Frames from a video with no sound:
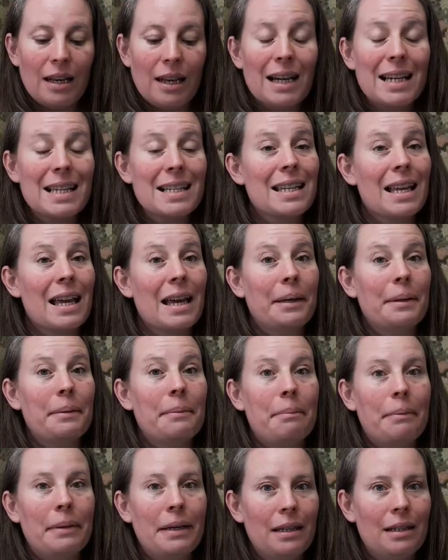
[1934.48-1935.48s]
Nice
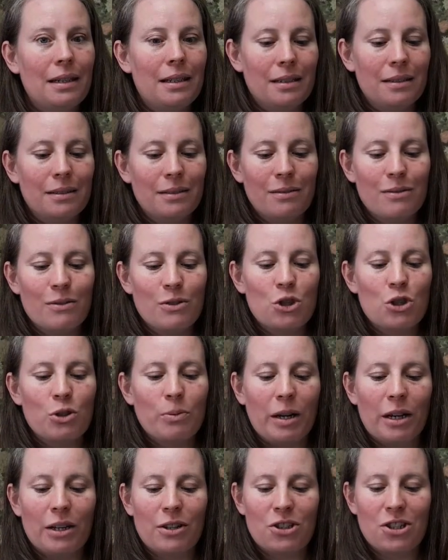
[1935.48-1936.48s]
and big
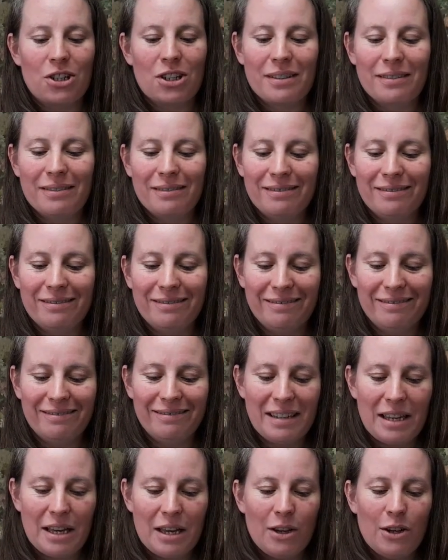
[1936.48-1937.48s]
swatch
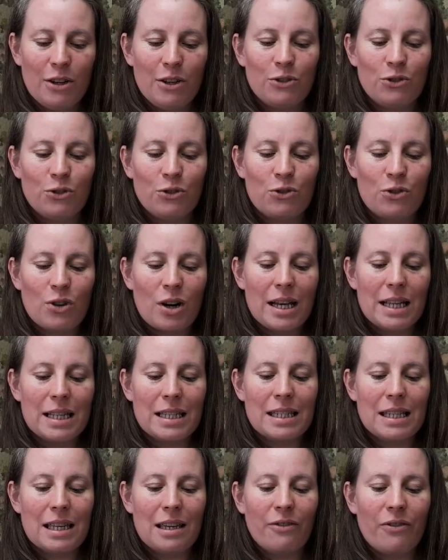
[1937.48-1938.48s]
to try
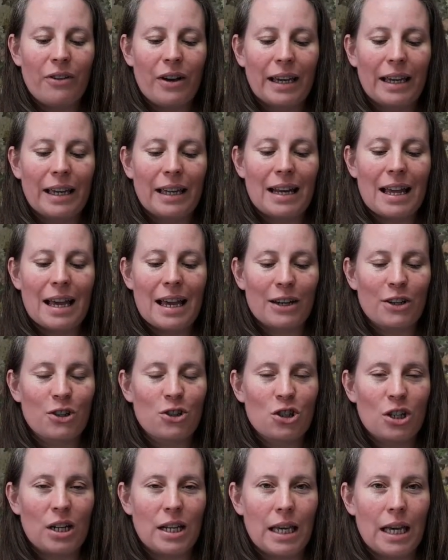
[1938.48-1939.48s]
and see if I can
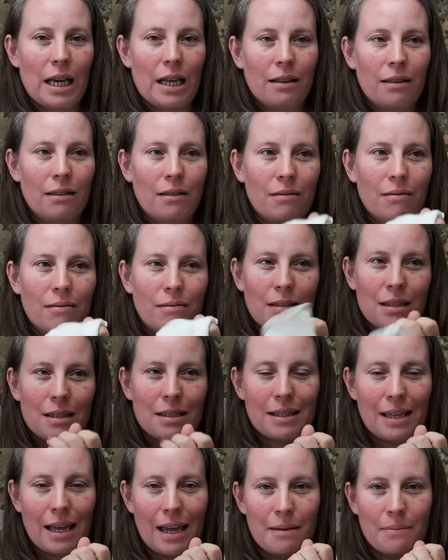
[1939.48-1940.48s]
actually get
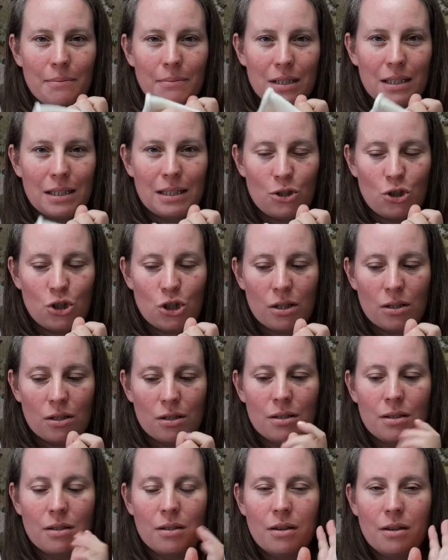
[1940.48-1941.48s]
the same
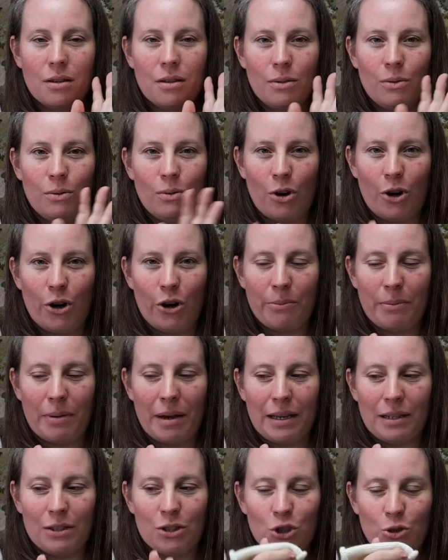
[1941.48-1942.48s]
stitches
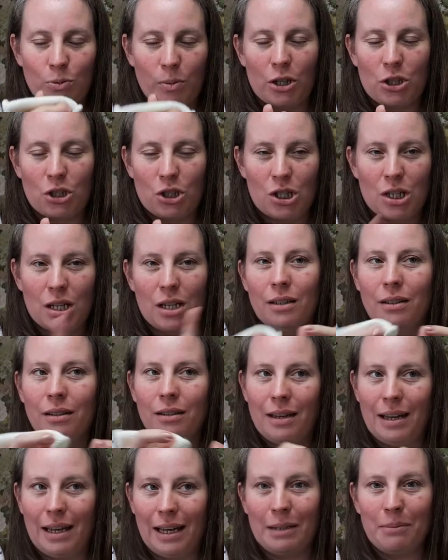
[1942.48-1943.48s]
on my swatch
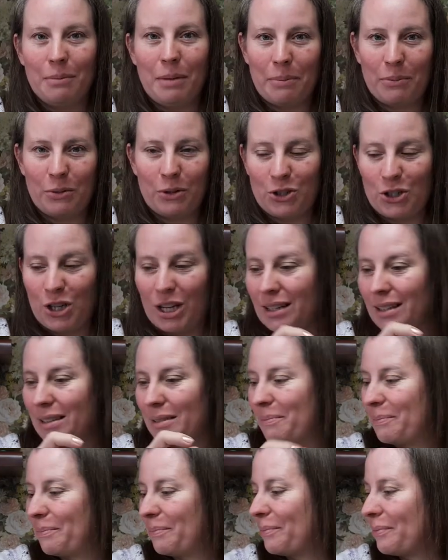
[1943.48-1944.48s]
and my
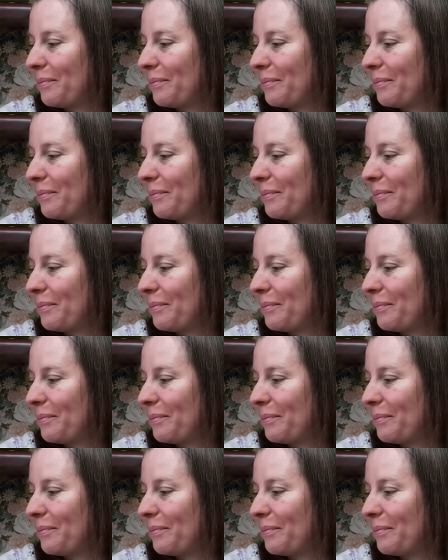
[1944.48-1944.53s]
project.